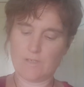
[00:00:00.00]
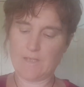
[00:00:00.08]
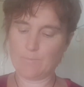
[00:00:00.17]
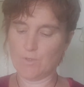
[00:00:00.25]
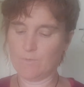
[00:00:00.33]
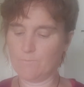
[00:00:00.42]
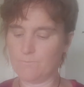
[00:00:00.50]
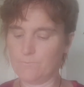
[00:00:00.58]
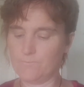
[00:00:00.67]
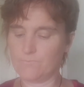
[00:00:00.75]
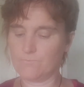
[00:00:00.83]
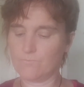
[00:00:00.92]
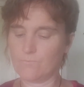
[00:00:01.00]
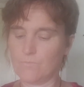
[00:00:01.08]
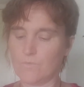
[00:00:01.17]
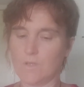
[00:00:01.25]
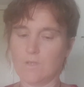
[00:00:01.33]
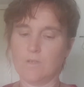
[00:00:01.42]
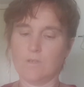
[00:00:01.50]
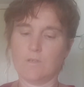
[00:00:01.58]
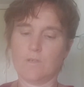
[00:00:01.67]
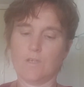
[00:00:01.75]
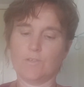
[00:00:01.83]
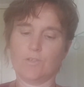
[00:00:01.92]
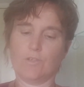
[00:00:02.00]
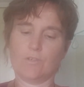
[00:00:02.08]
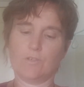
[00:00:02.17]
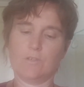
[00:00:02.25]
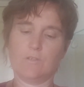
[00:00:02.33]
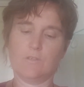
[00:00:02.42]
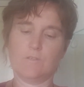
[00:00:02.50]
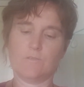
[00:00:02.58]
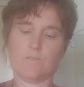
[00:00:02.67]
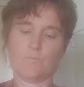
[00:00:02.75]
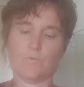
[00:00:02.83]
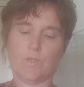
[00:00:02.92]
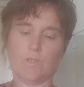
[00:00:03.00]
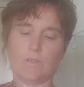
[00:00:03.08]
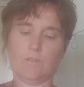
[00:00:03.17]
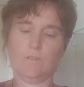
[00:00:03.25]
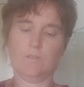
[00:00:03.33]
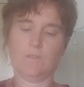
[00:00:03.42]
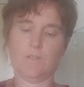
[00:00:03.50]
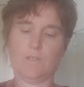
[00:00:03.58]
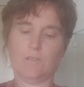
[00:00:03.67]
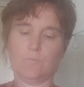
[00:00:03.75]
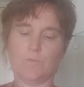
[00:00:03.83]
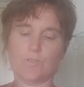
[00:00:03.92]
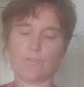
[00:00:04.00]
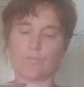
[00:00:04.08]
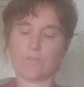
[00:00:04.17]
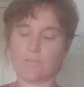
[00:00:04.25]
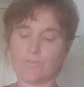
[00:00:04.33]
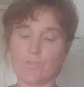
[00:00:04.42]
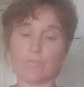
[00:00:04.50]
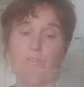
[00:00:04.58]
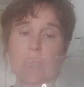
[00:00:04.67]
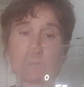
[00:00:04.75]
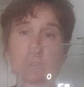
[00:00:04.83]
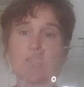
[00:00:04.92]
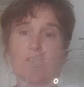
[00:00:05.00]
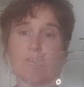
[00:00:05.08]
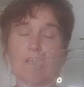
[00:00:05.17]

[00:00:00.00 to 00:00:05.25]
lemon. And you're going to sprinkle a little bit of sugar. Now the sugar doesn't have to sit on the